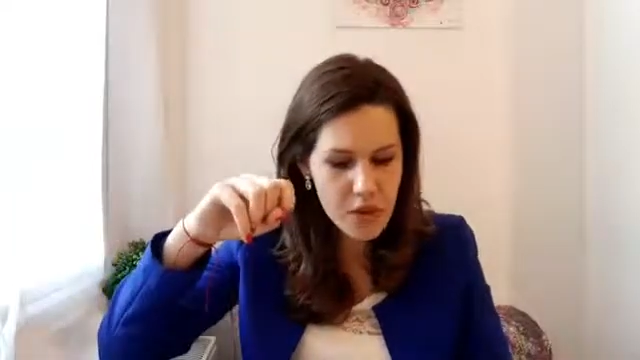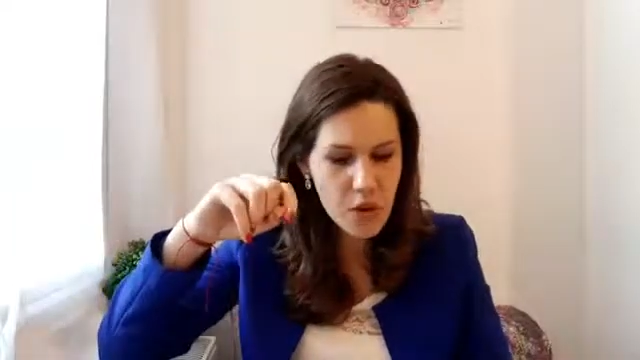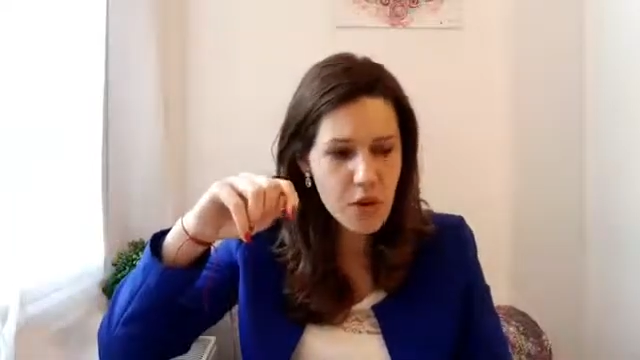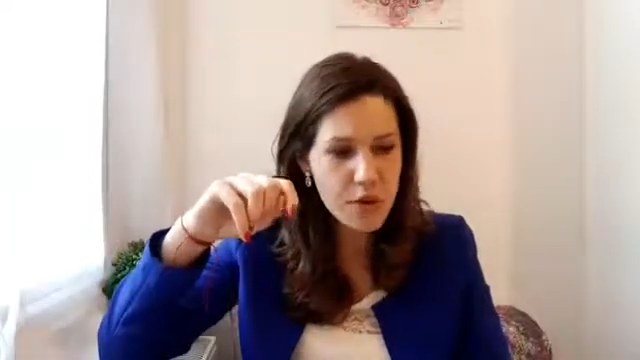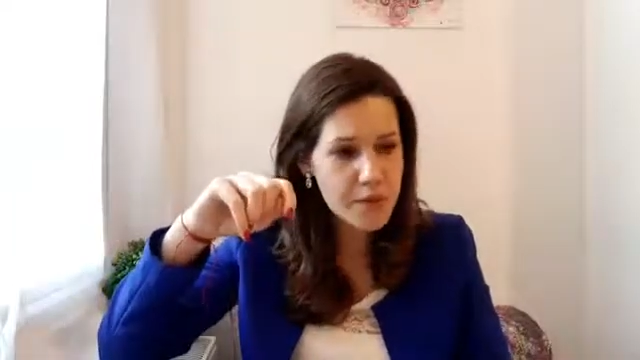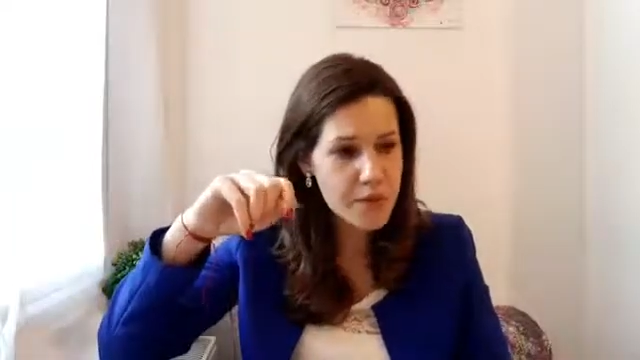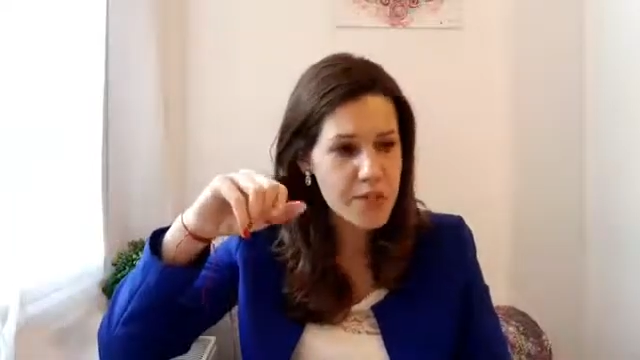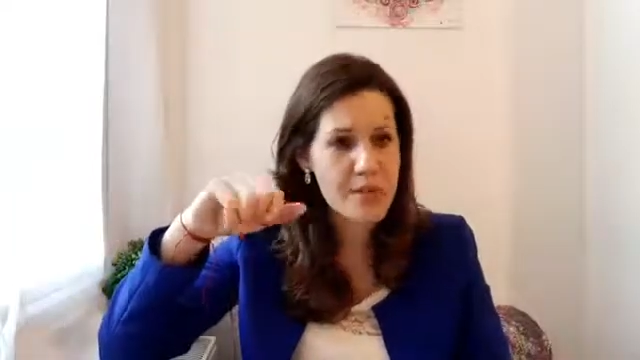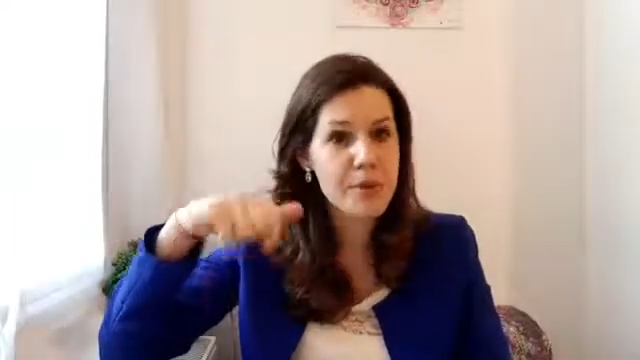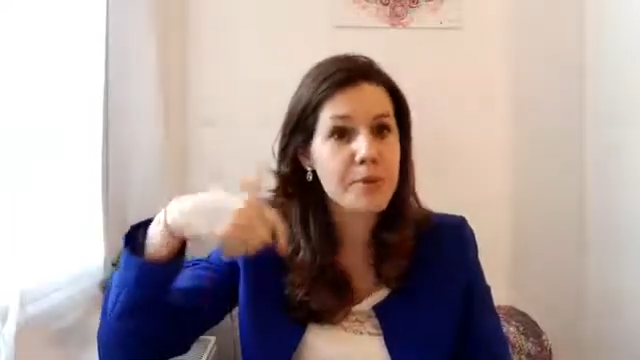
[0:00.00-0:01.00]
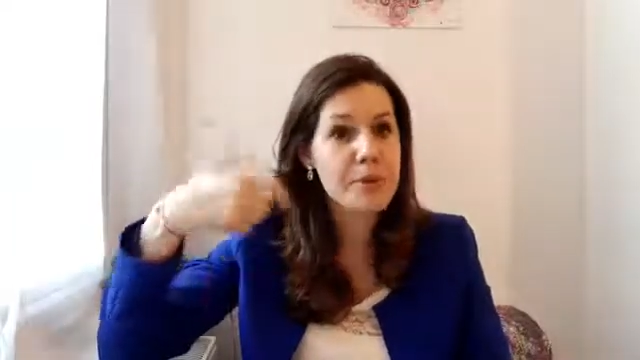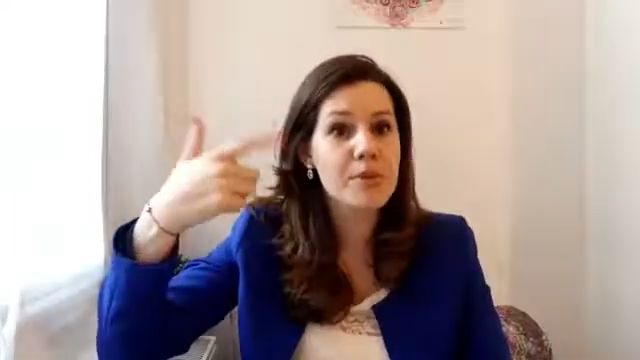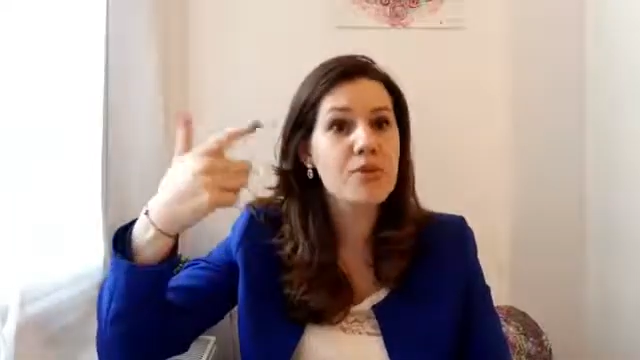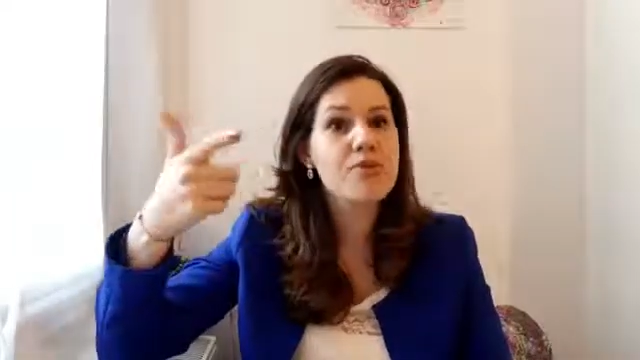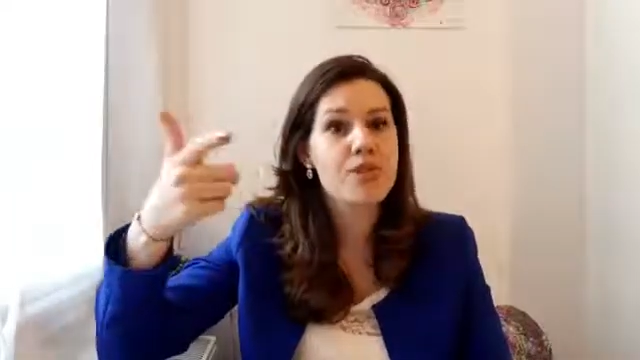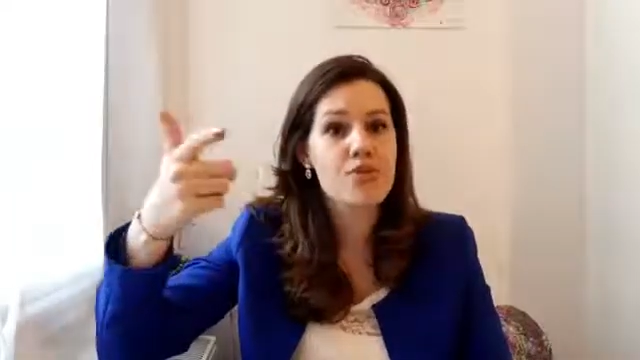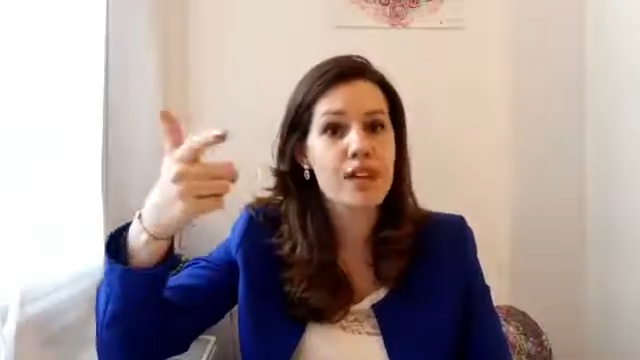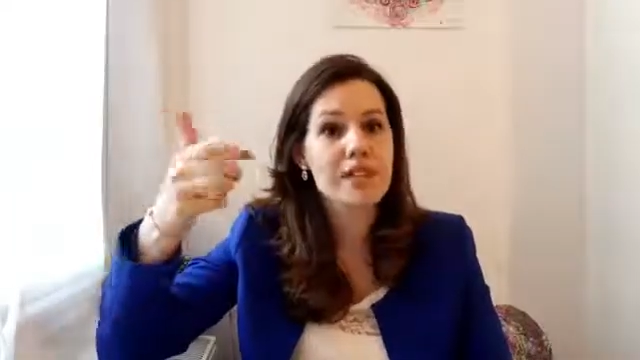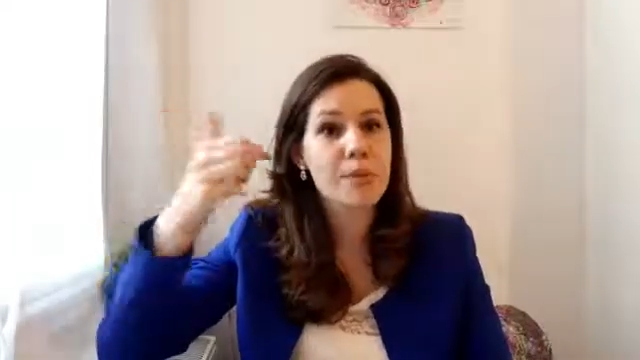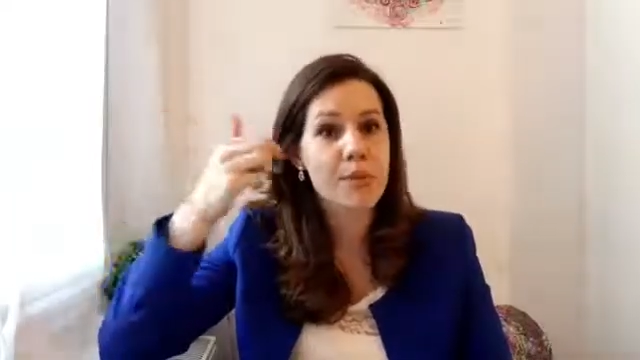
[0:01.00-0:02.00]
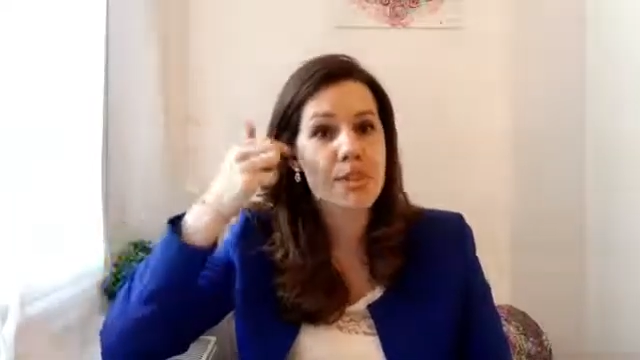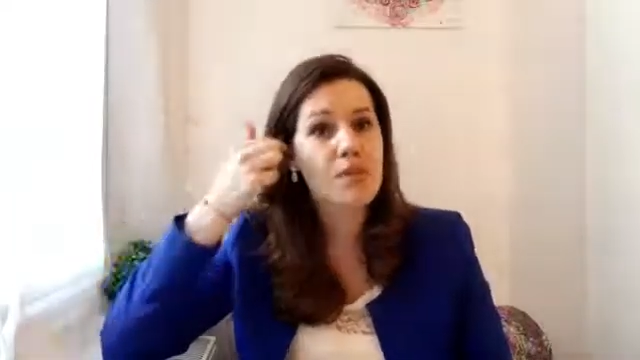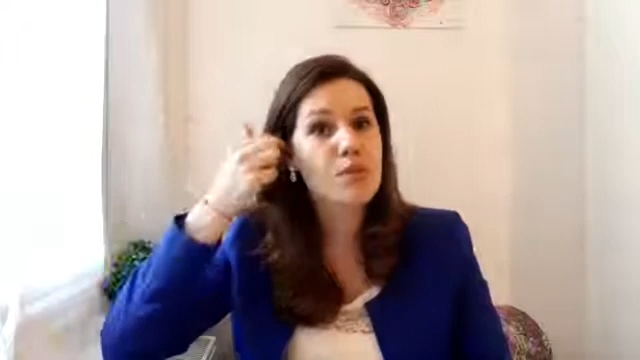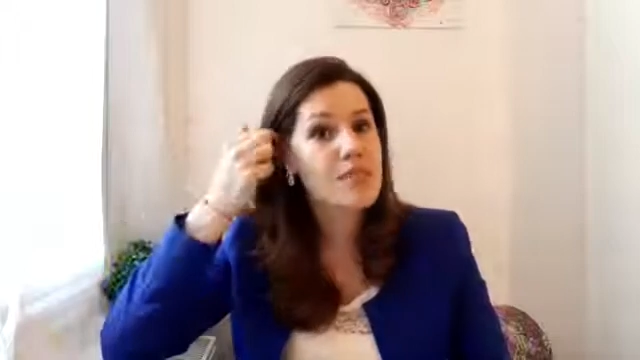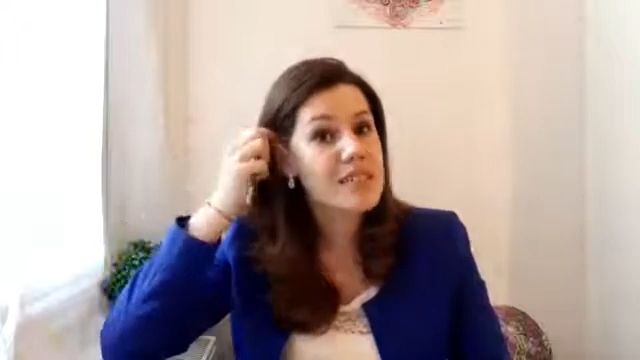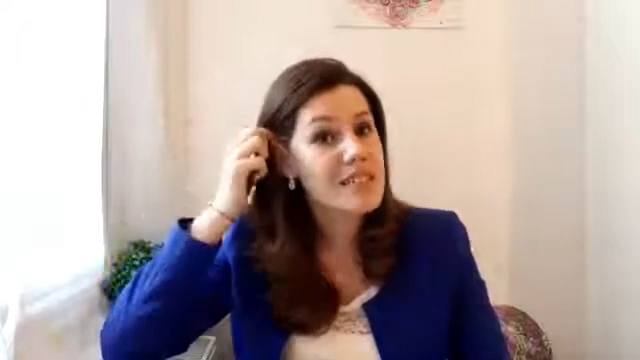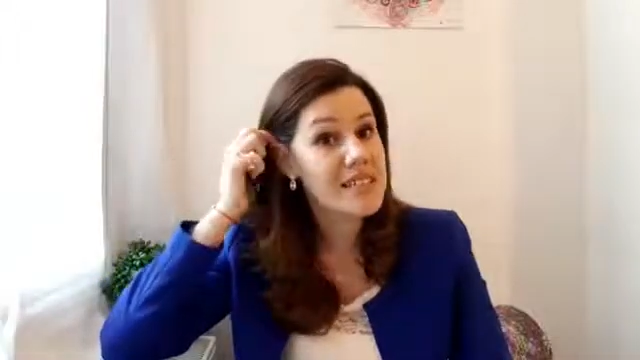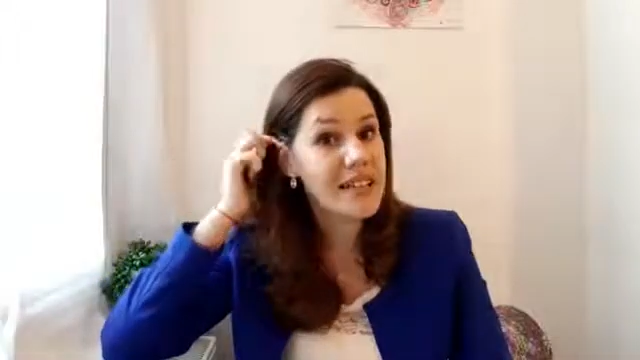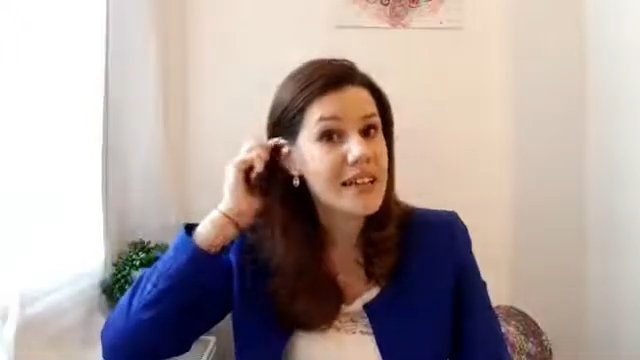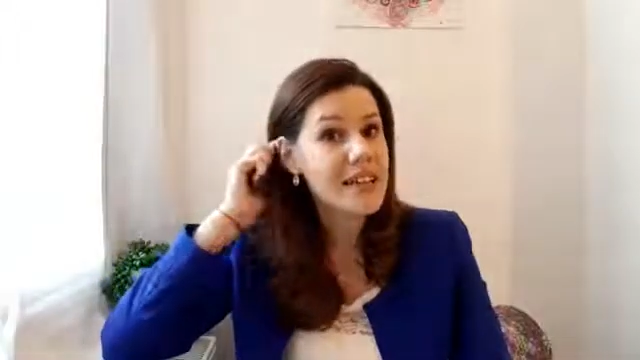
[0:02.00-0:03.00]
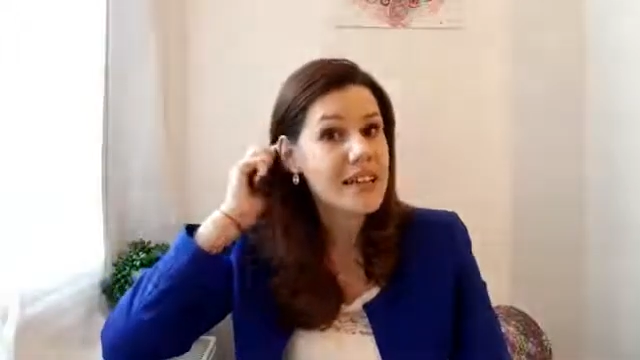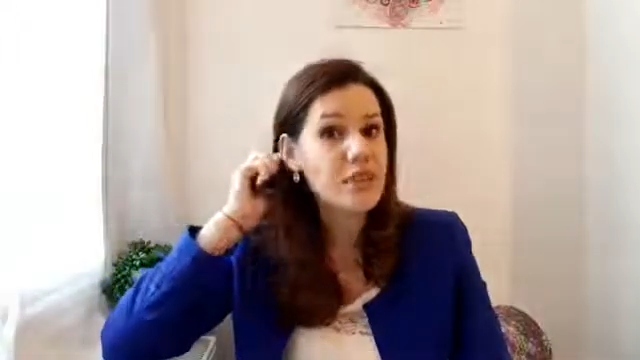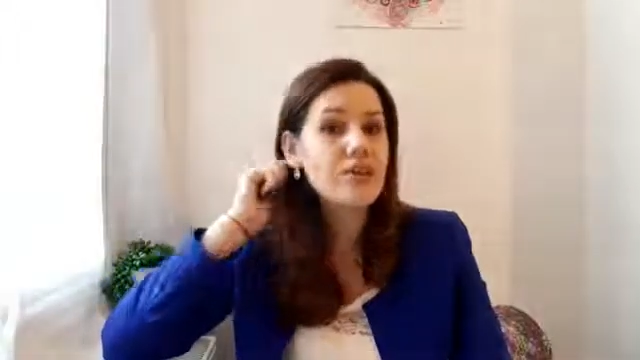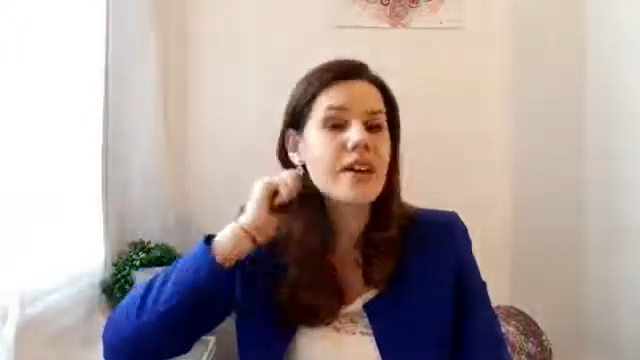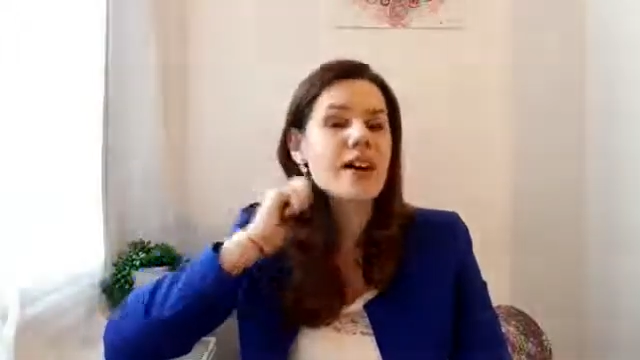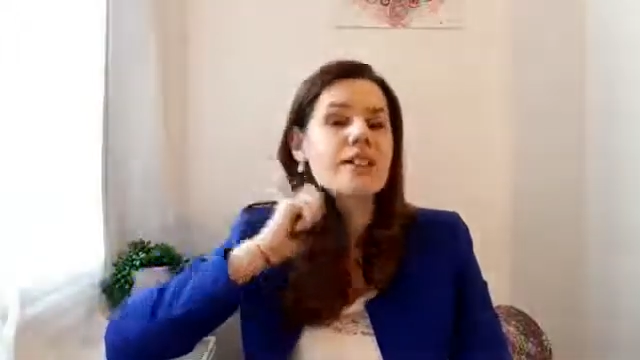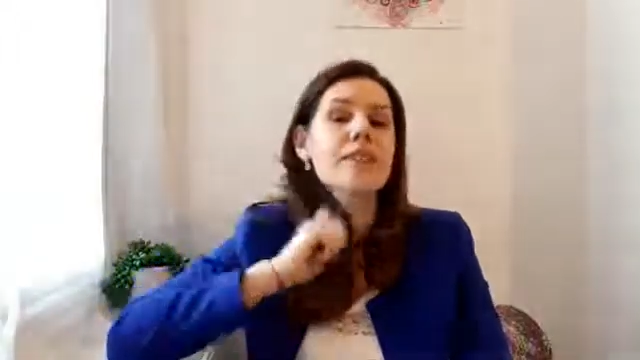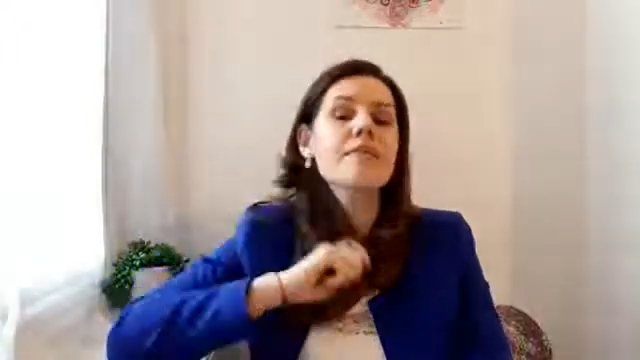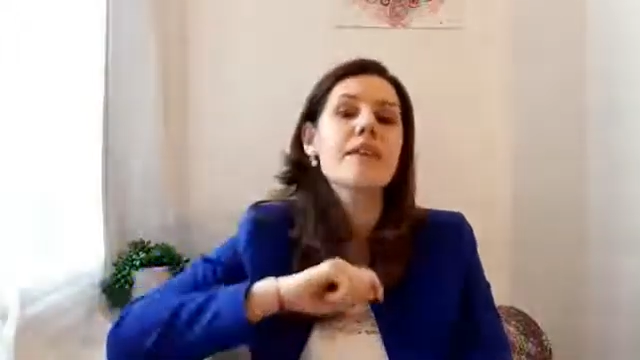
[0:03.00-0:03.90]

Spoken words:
Or, for example, maybe you've attracted a person who is exactly like your father.